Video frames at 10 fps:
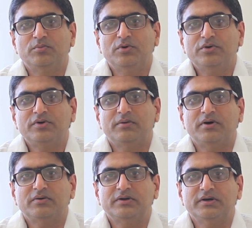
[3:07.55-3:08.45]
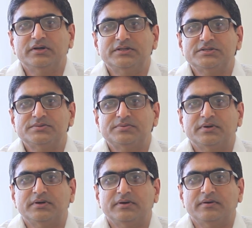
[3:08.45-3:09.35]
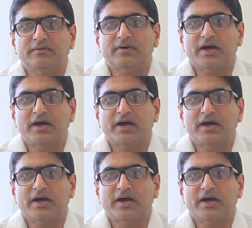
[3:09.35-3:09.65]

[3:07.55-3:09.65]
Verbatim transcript: more about uh, this uh,